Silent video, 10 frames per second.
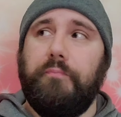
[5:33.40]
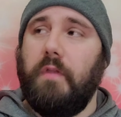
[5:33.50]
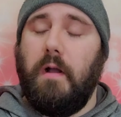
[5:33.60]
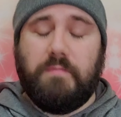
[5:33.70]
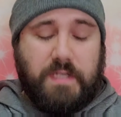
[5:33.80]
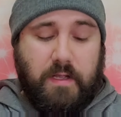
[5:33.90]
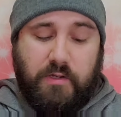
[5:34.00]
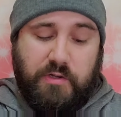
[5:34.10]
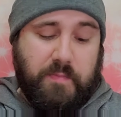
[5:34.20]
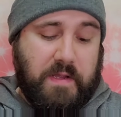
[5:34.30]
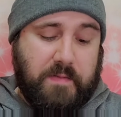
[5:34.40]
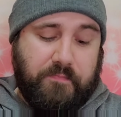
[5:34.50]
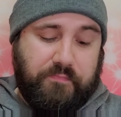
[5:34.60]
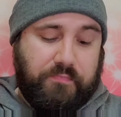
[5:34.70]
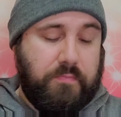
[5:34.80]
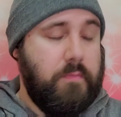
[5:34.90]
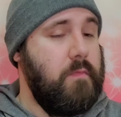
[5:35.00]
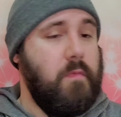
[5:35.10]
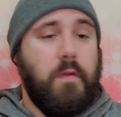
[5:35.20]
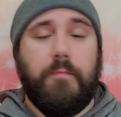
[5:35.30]
I'm telling you, man.
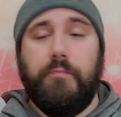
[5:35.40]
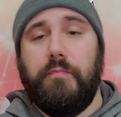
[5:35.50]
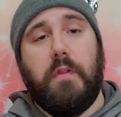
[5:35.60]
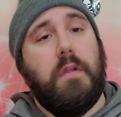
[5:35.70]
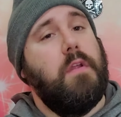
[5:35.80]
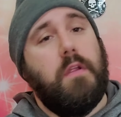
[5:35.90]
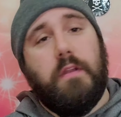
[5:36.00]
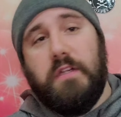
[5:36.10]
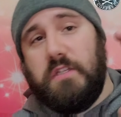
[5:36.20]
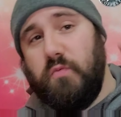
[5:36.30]
This